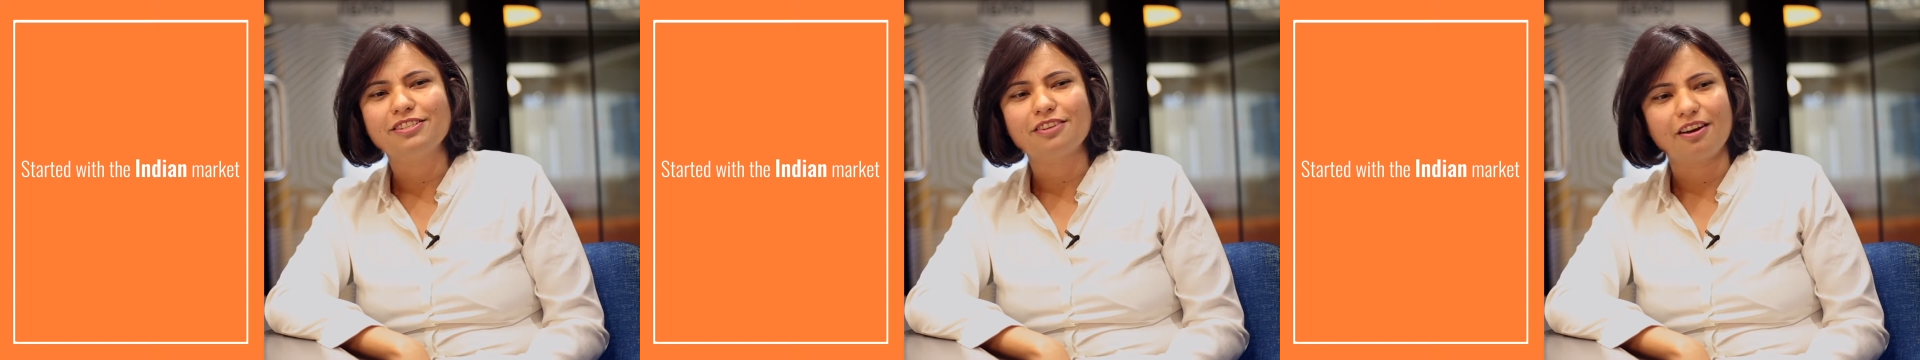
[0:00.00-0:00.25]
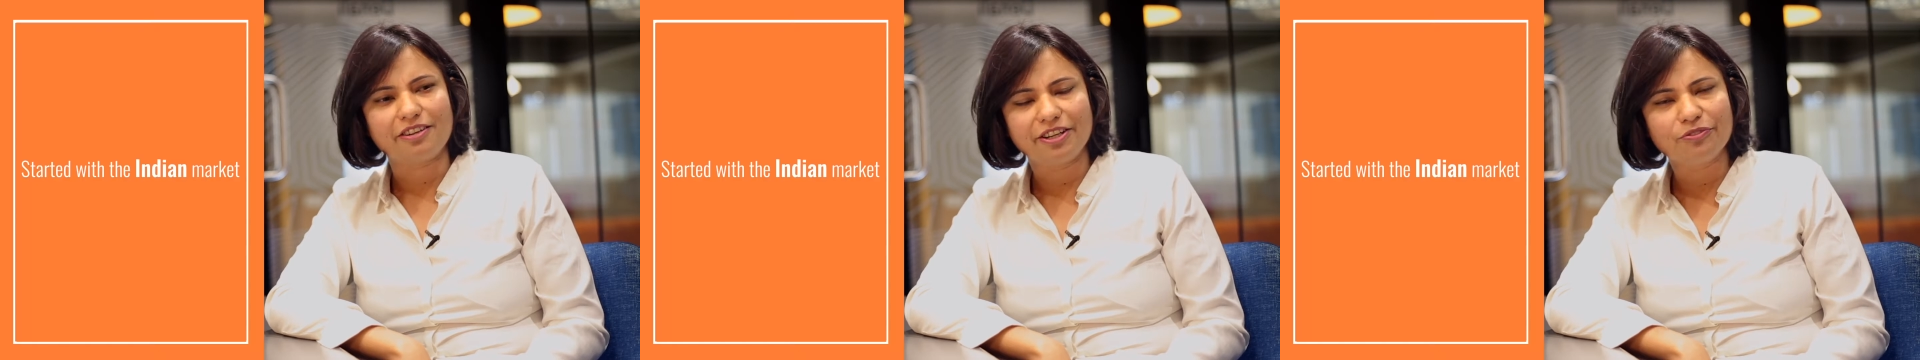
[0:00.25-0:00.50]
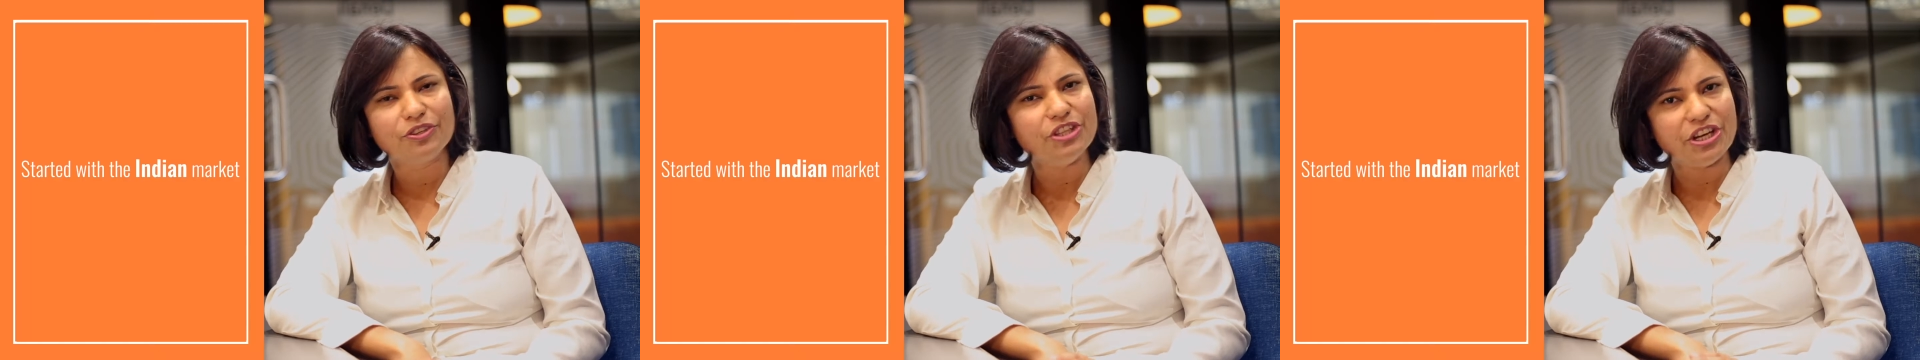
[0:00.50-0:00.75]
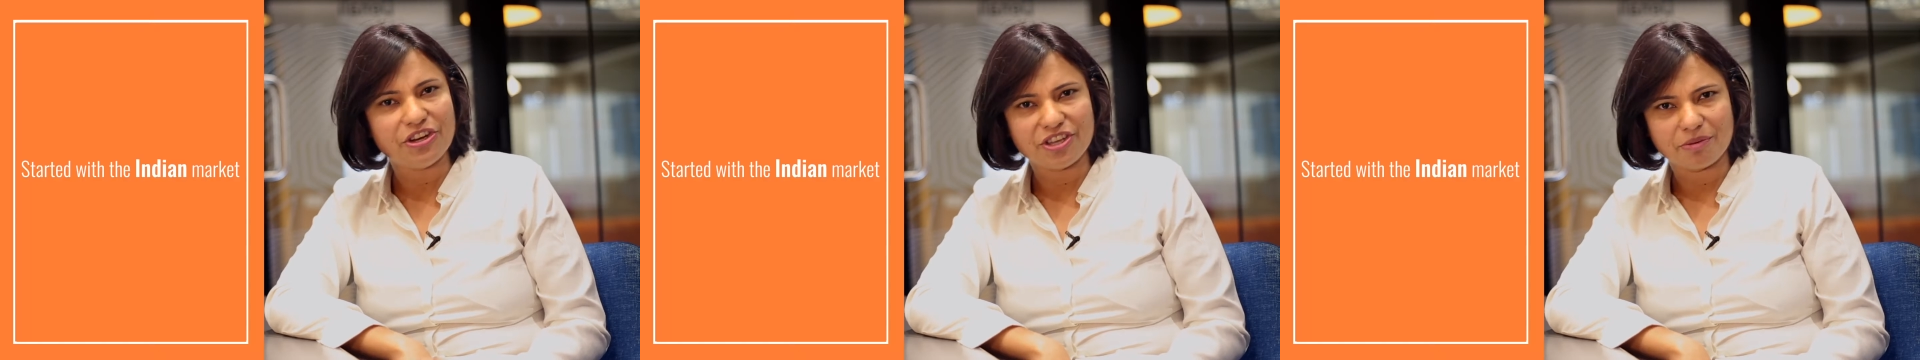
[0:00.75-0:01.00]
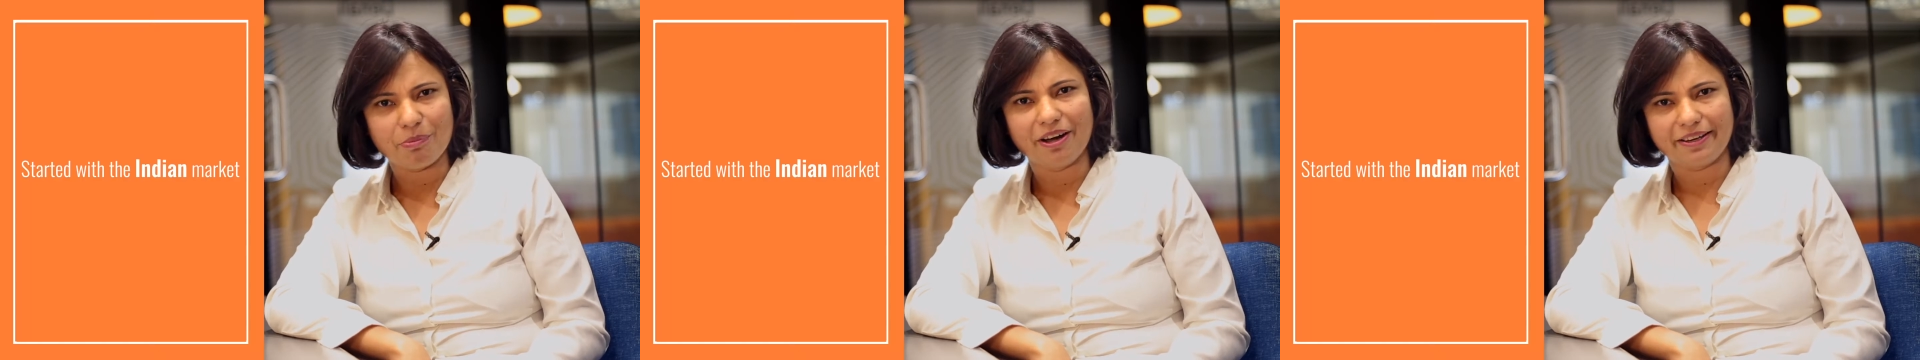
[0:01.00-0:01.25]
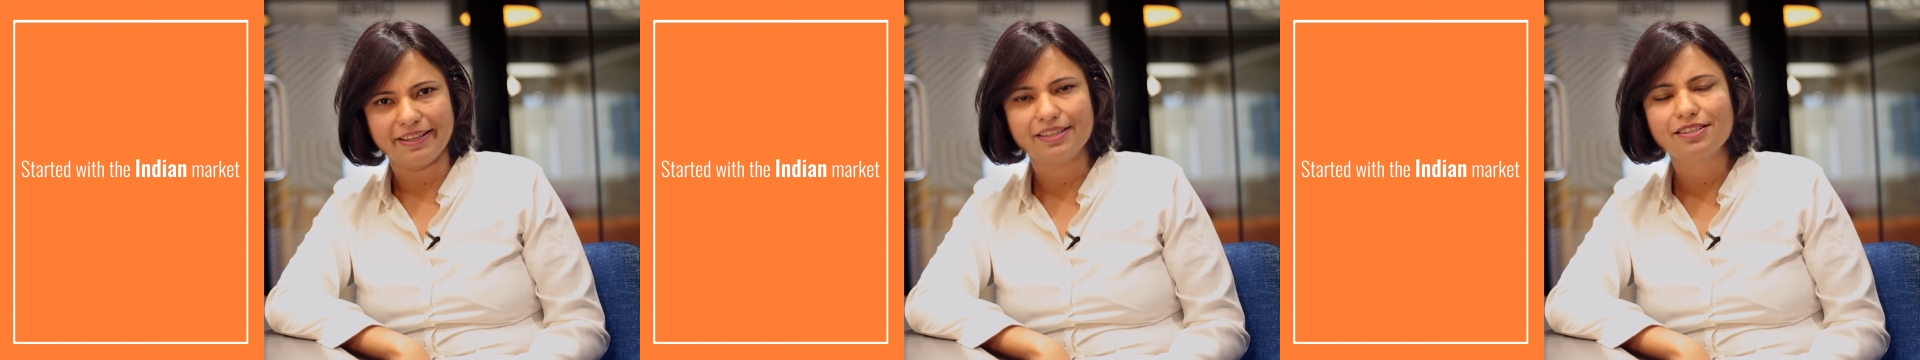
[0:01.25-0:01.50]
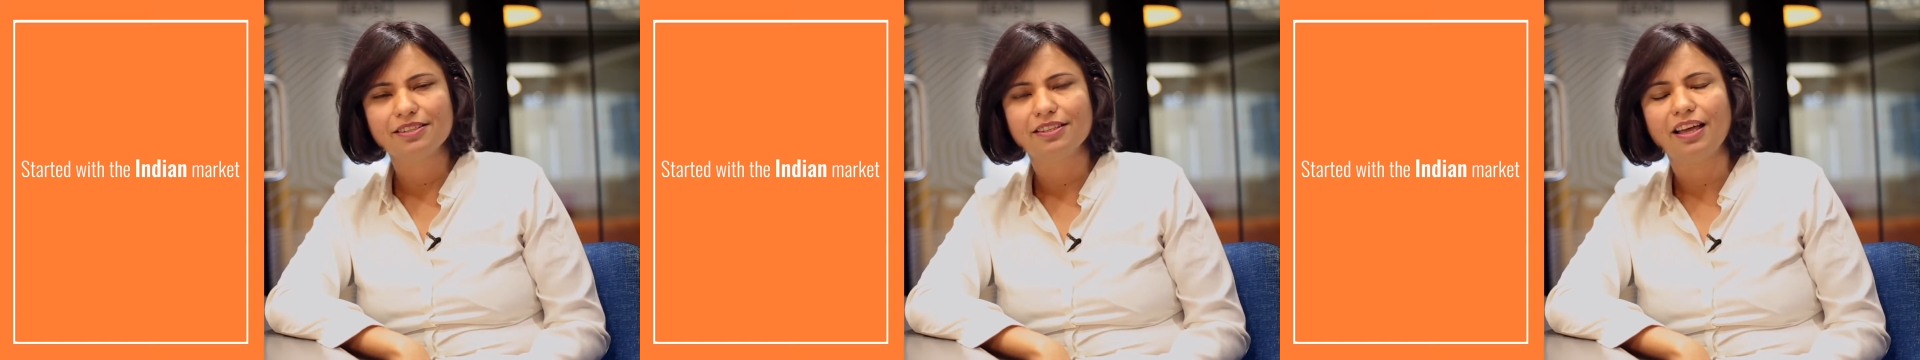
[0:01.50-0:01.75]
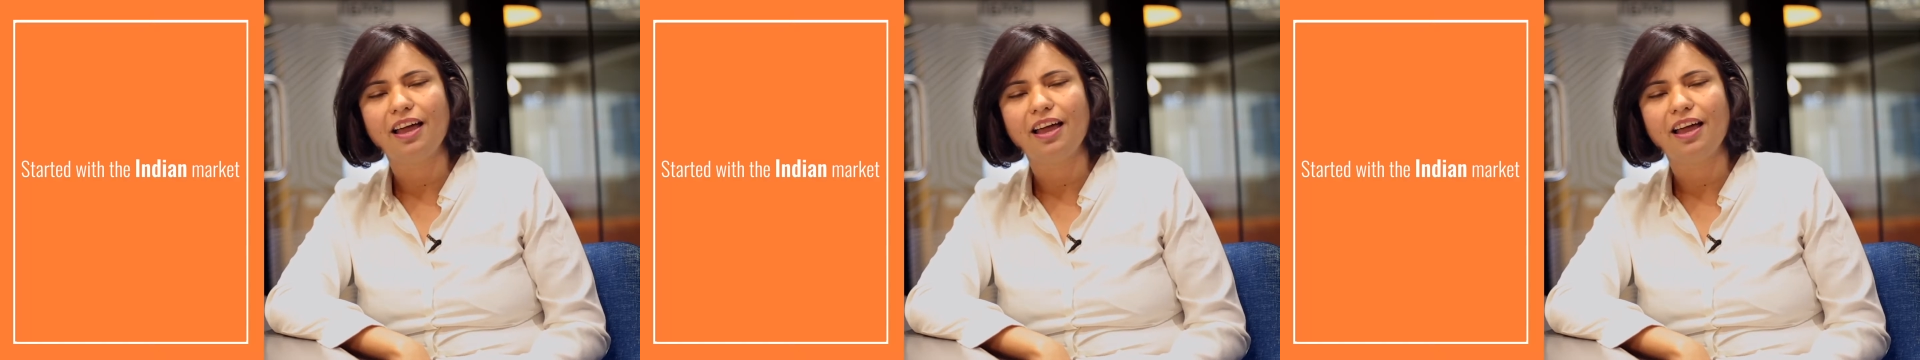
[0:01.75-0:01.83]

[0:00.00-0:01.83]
started with Indian market,